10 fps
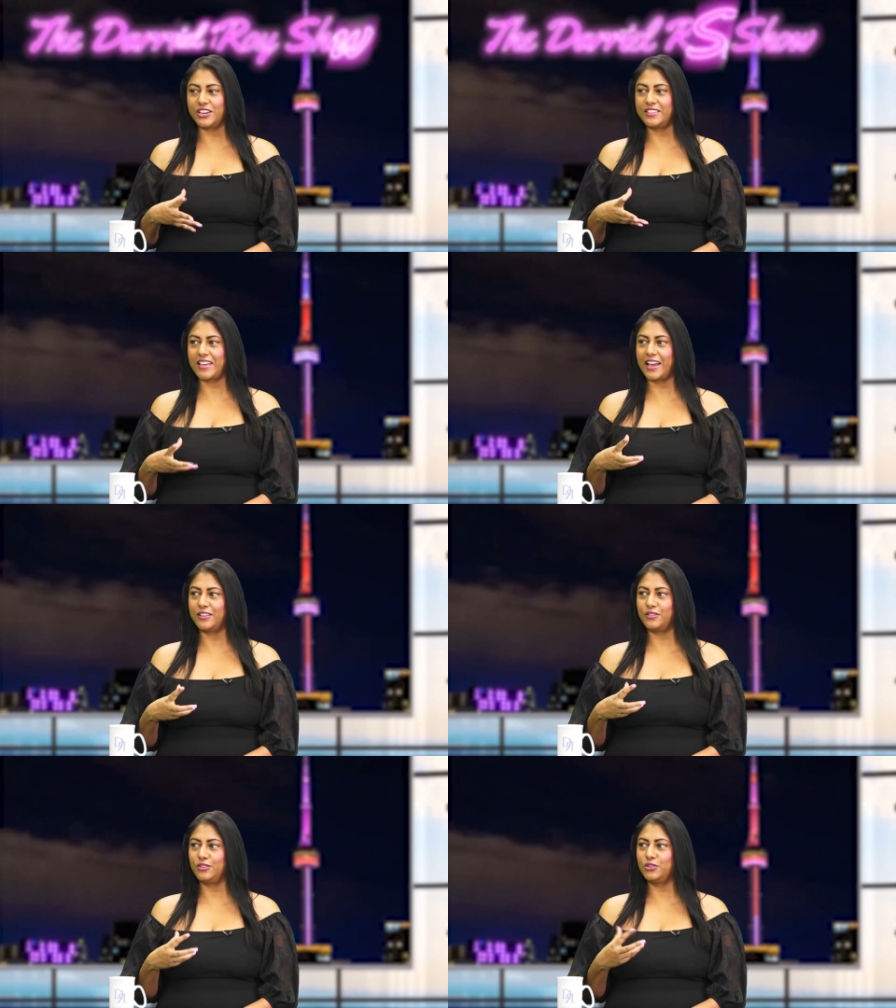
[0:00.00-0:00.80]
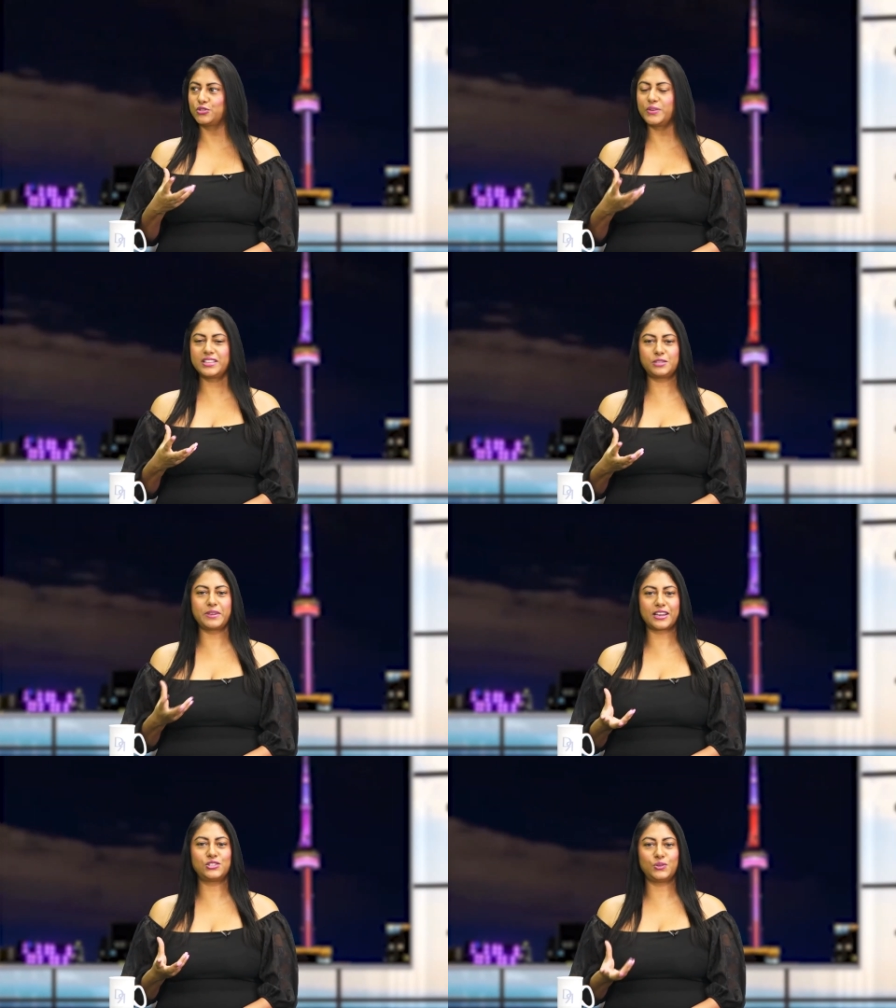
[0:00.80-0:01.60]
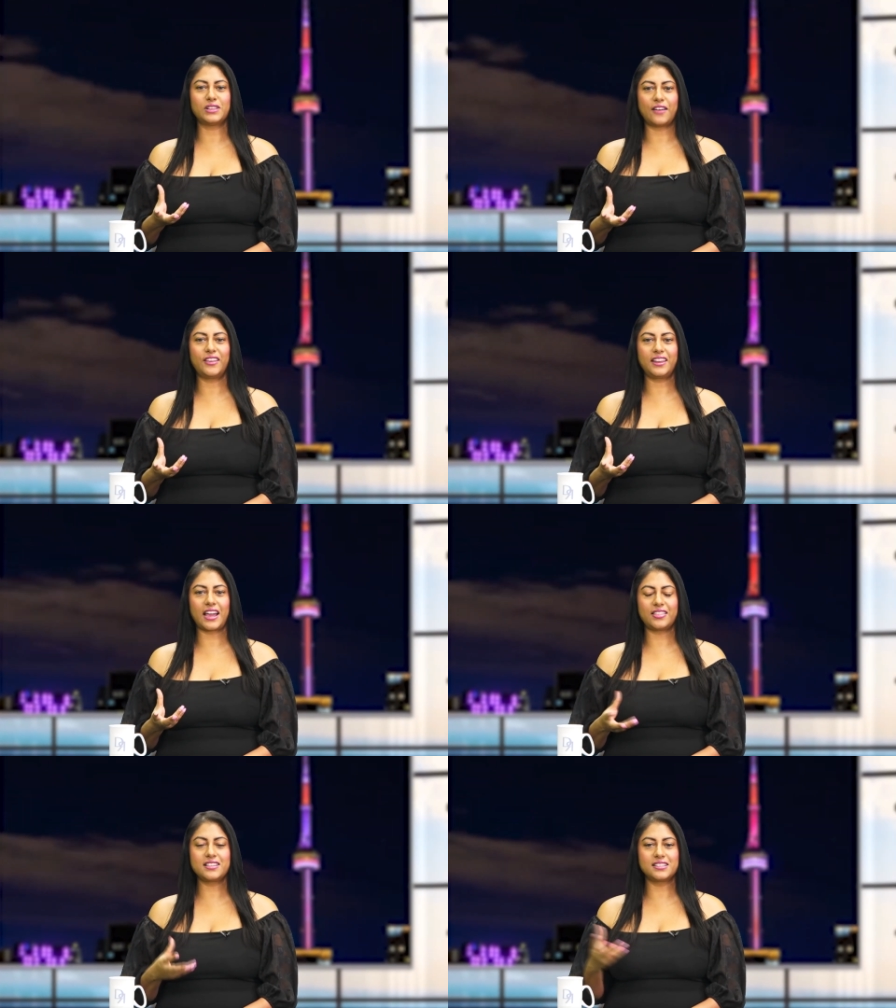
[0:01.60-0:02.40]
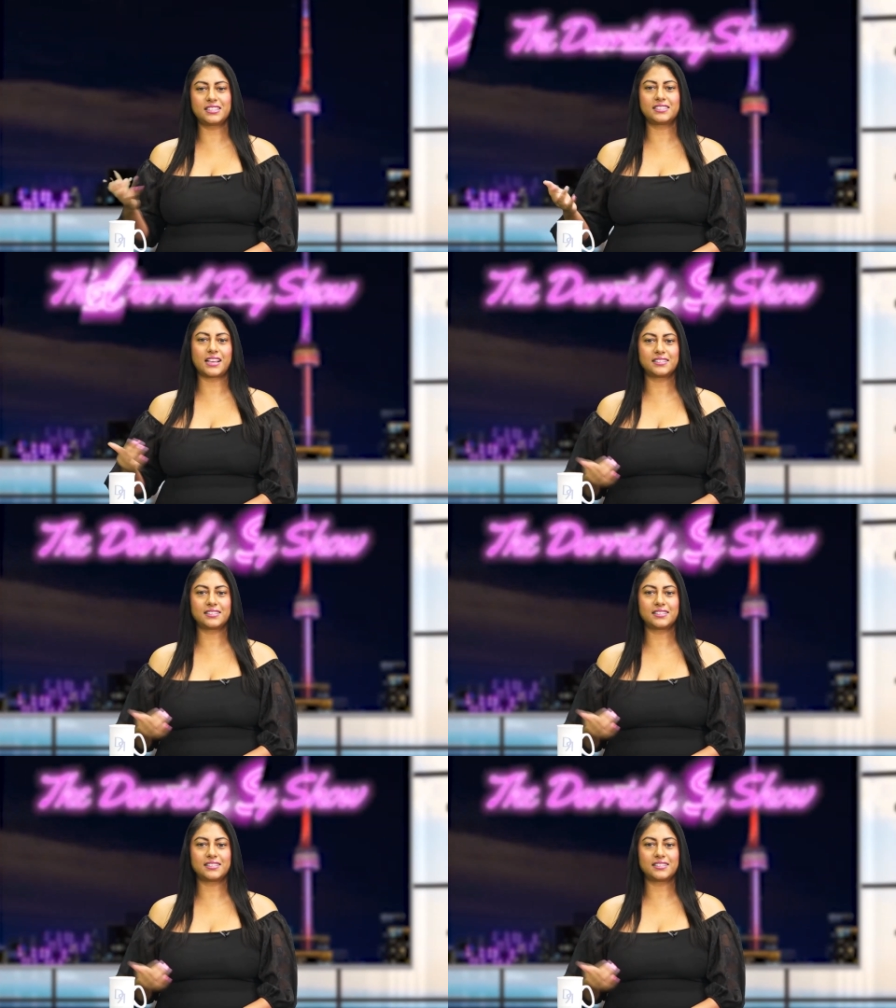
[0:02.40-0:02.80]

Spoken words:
and that you're doing this because you love it, I think the success